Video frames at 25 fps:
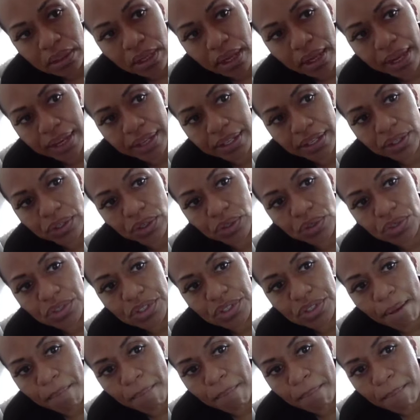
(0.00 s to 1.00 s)
I used
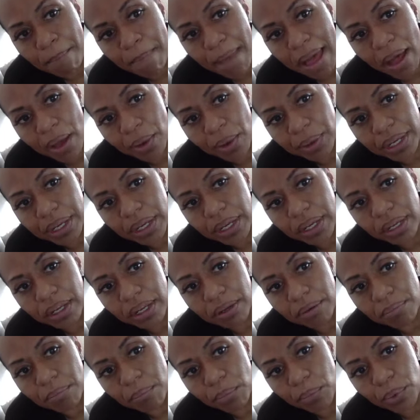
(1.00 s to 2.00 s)
the Maui
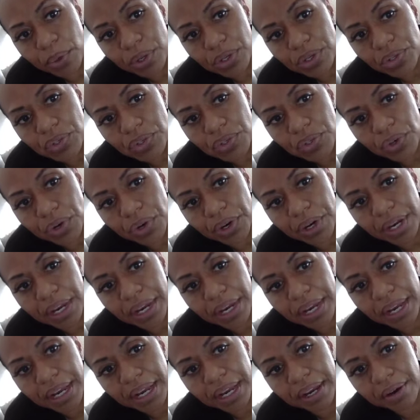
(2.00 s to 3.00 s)
Moisture
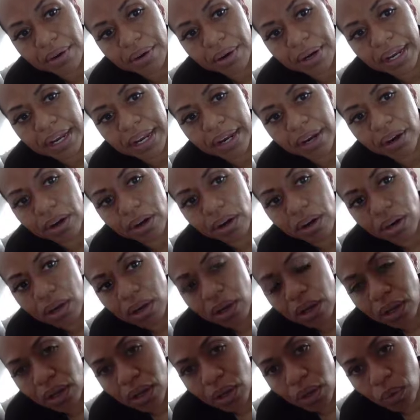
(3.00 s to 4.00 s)
Hair Care
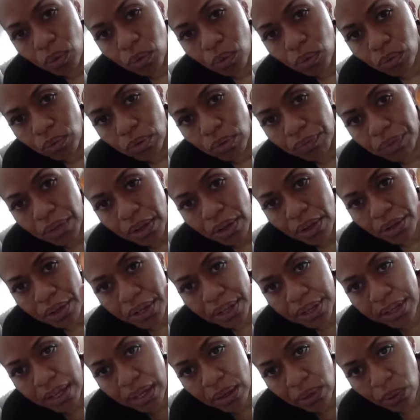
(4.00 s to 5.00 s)
with
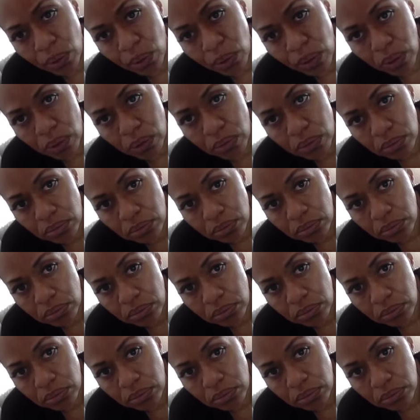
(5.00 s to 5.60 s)
coconut oil.